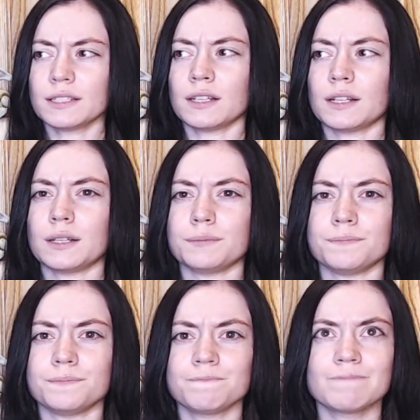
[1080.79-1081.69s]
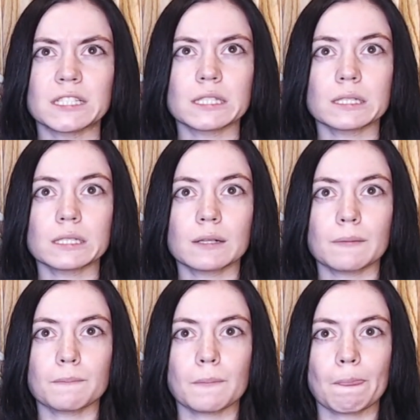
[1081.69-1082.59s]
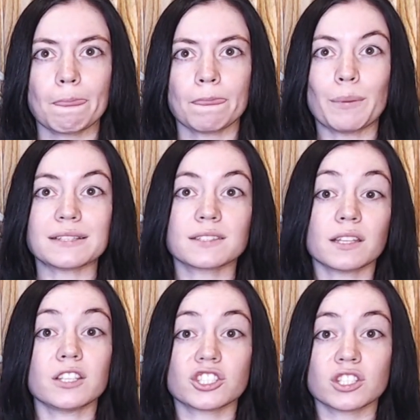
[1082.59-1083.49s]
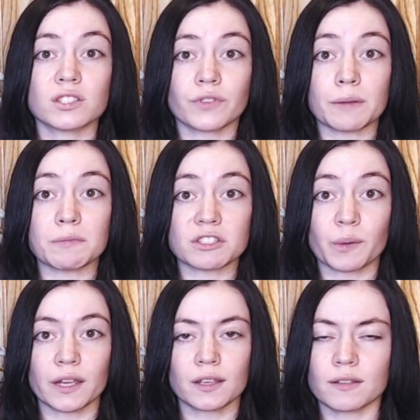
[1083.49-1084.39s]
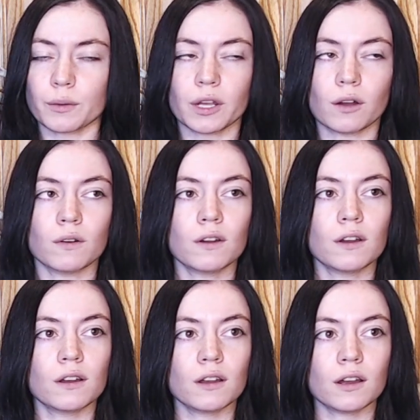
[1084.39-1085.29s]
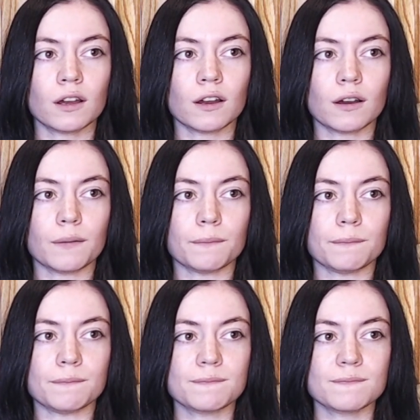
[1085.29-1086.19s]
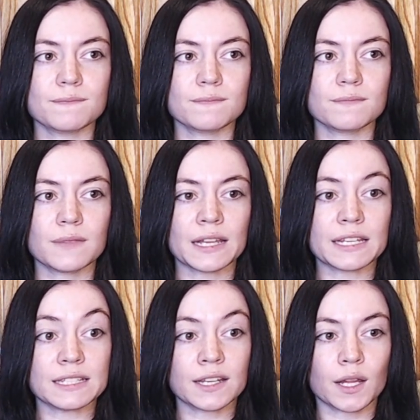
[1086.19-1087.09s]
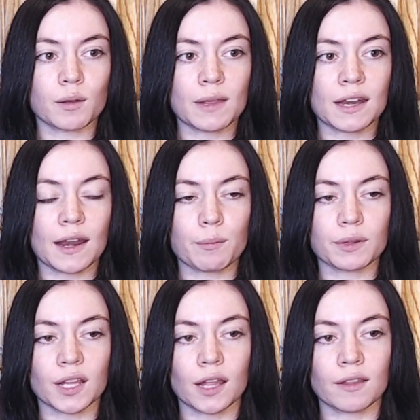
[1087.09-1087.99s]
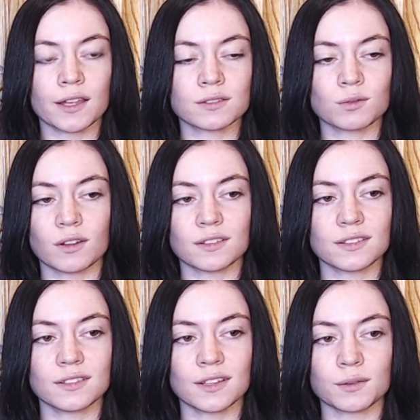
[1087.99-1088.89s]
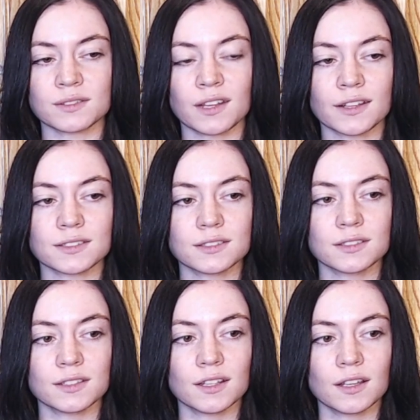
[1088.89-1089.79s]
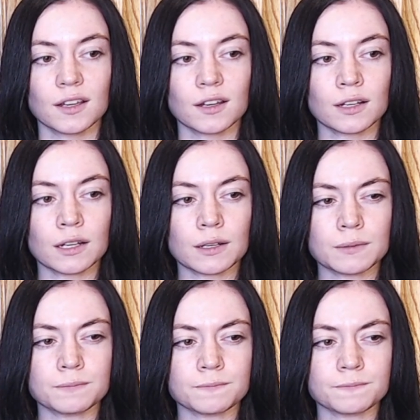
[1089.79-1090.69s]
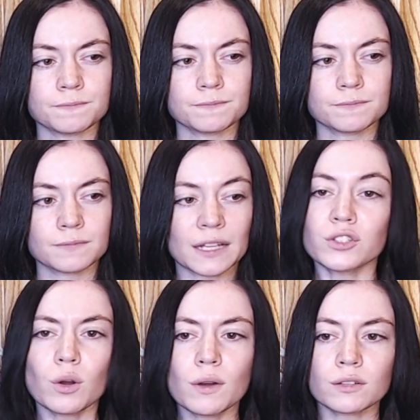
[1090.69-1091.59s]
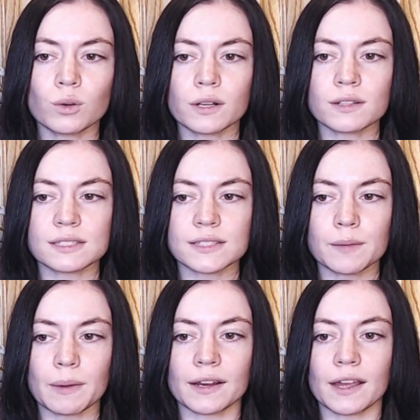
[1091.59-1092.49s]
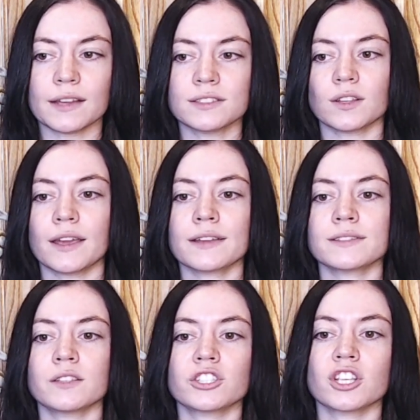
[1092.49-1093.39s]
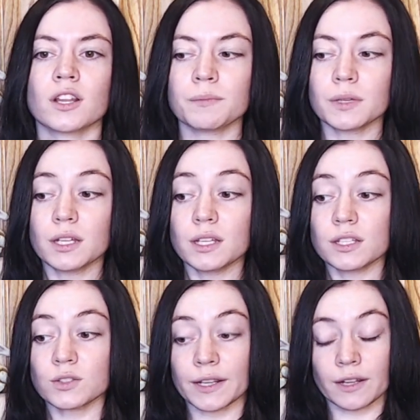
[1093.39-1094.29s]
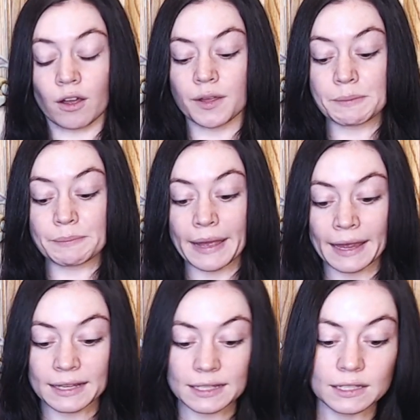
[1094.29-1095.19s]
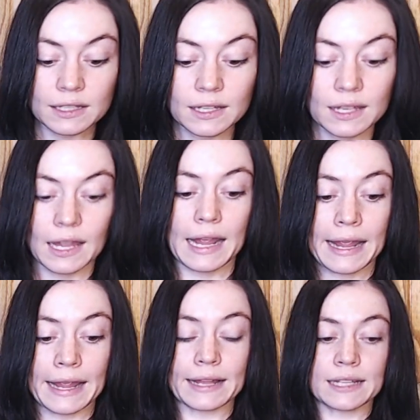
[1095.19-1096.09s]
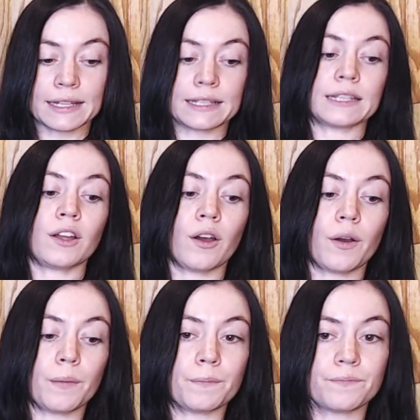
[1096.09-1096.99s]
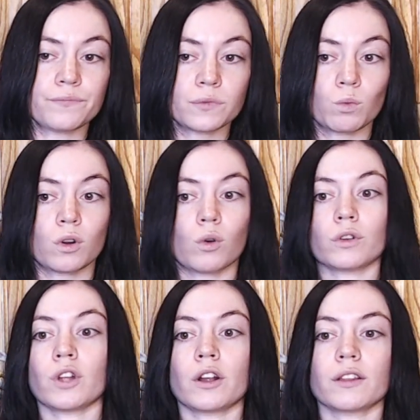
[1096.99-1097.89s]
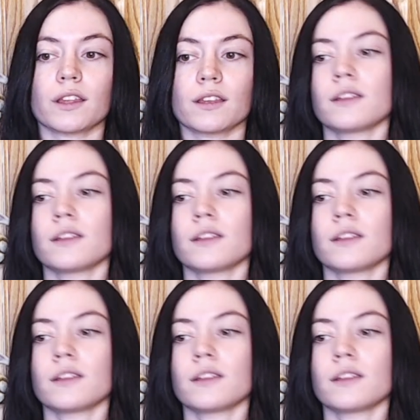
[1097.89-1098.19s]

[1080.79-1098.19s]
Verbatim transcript: Um, the best conditions for him to spike. we go. Um, and he did it. He made it happen. That last one. That was nice. Um, I don't know. I don't know what else to say about it, guys. So I guess I'll just shut up so I can call him back and I can um record Darling.